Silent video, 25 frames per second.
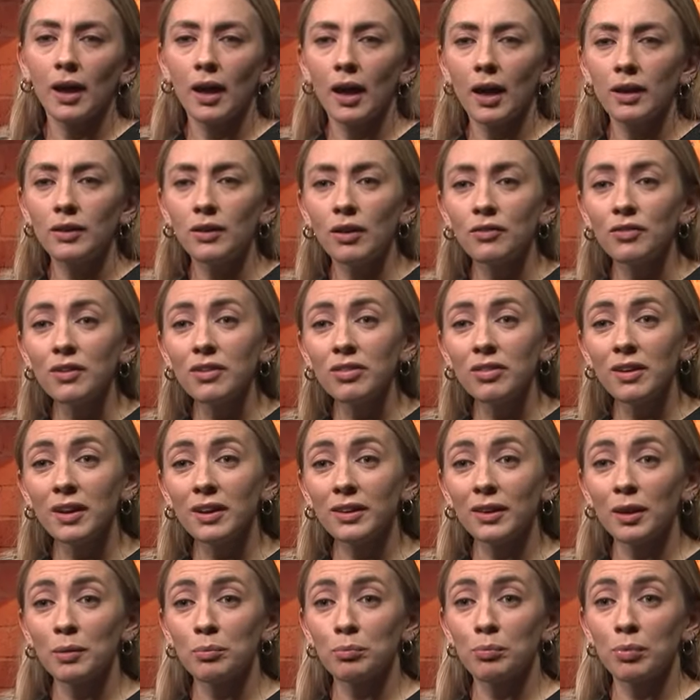Another
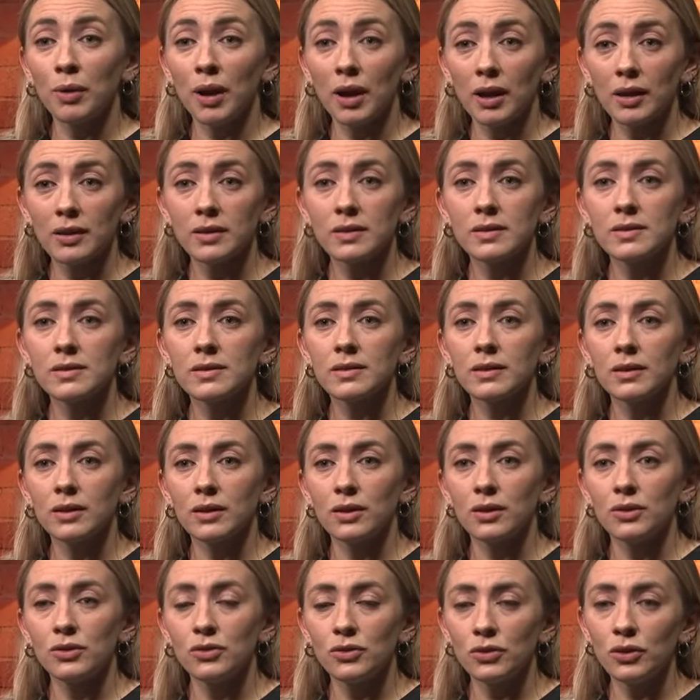thing that brands
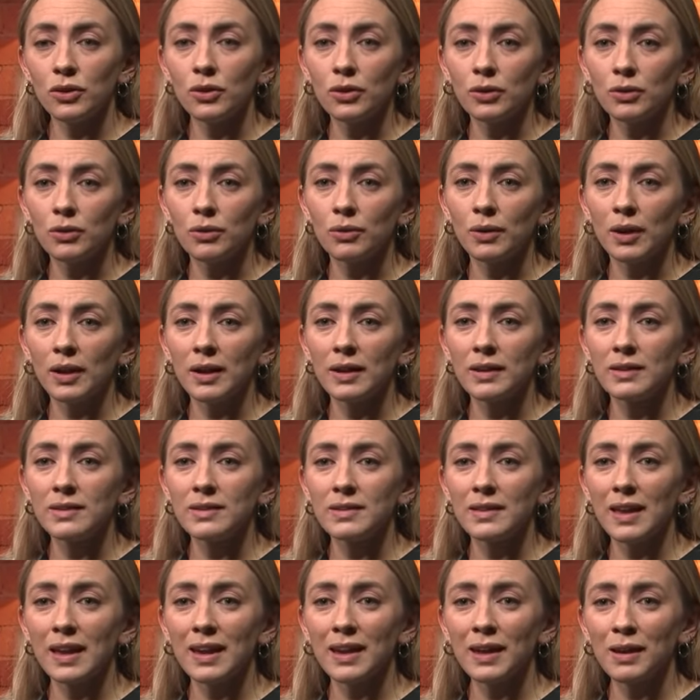can do is
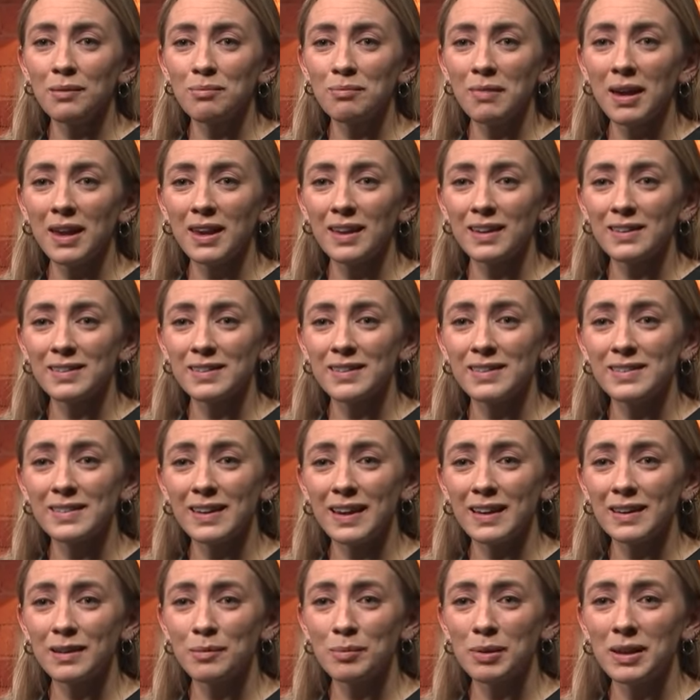they can make
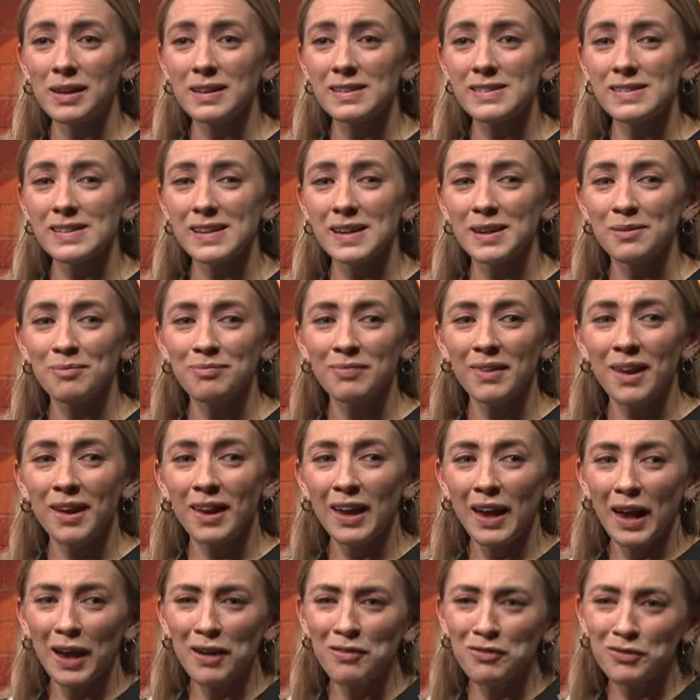sustainability,
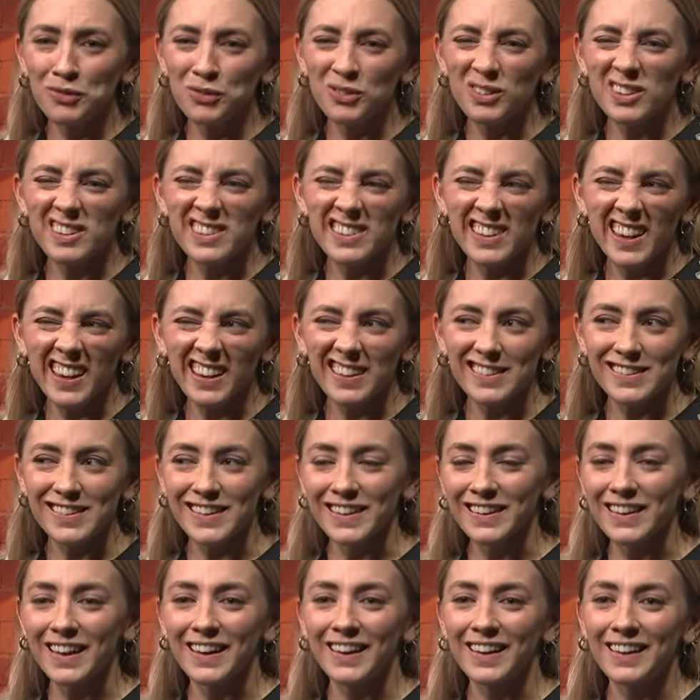if not
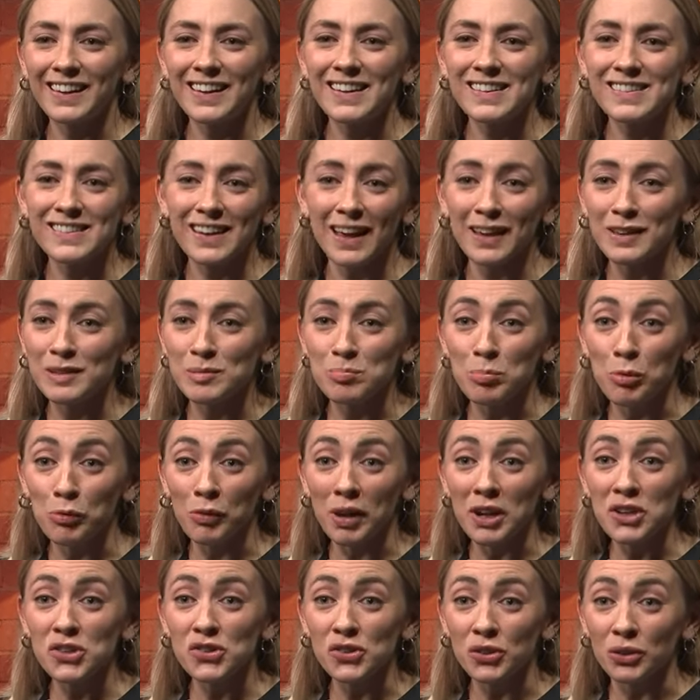sexy, then at least
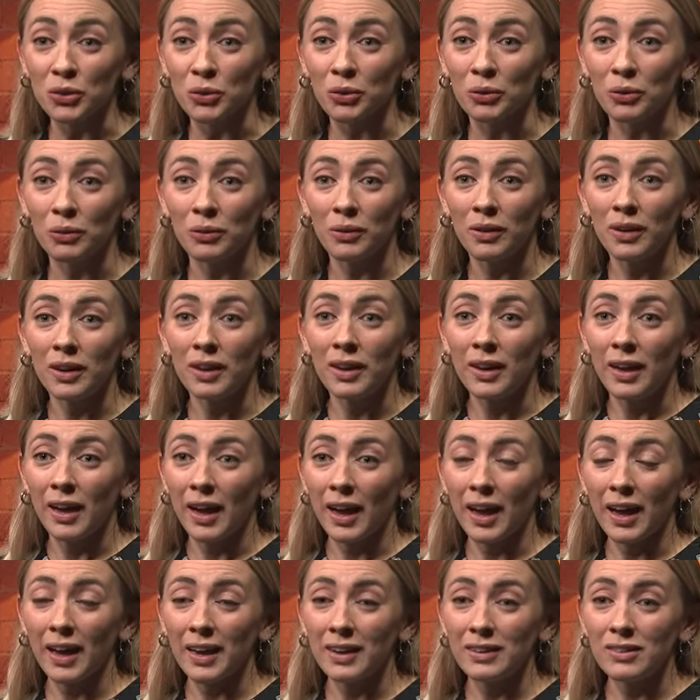aspirational.
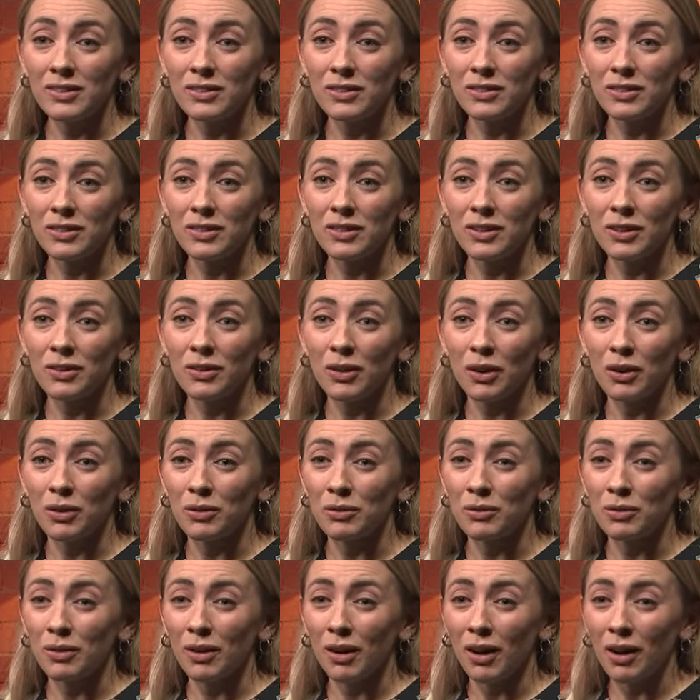And, you know,
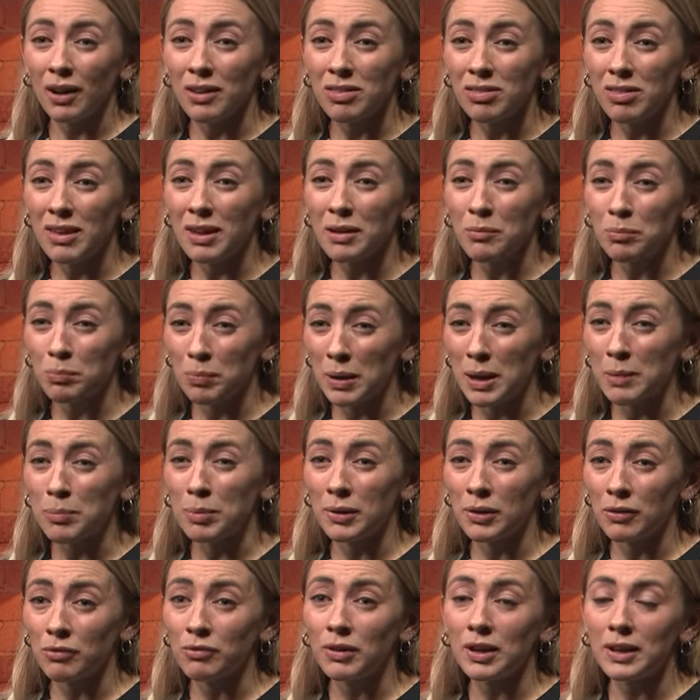I think
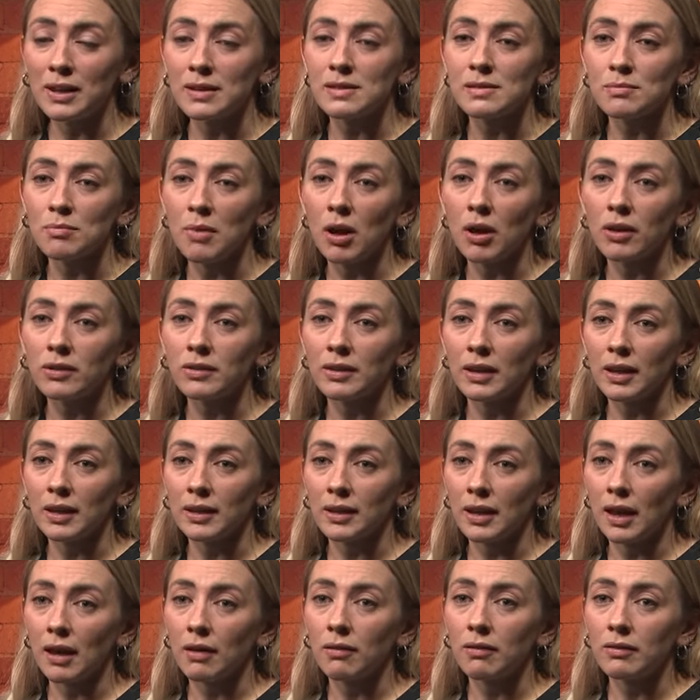people are really demanding it
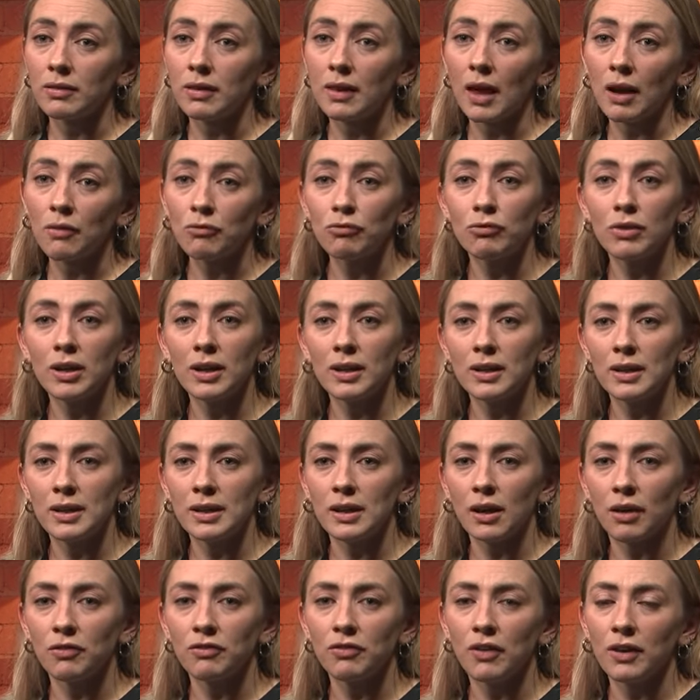now, and that
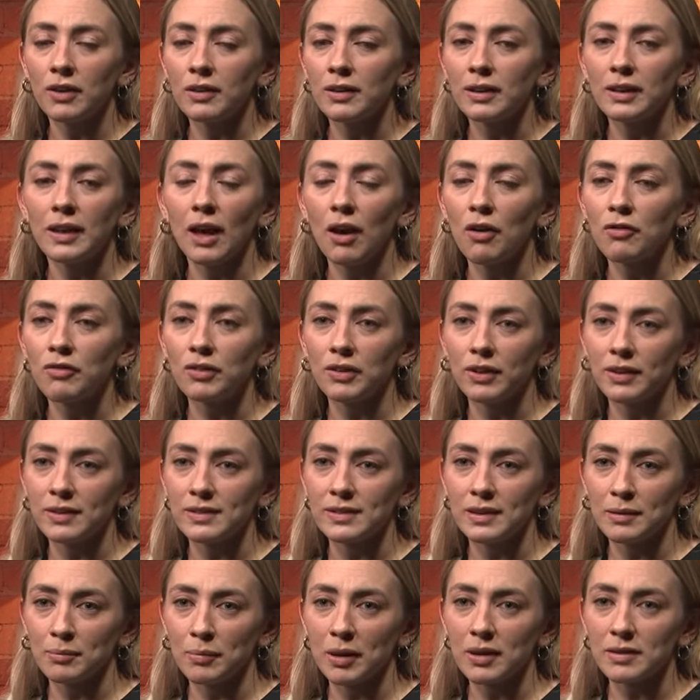really, I find, a
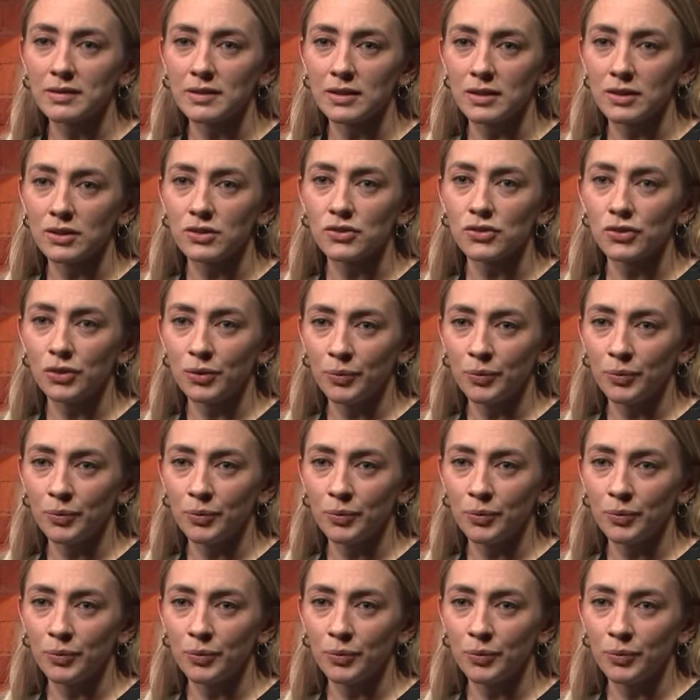galvanising message.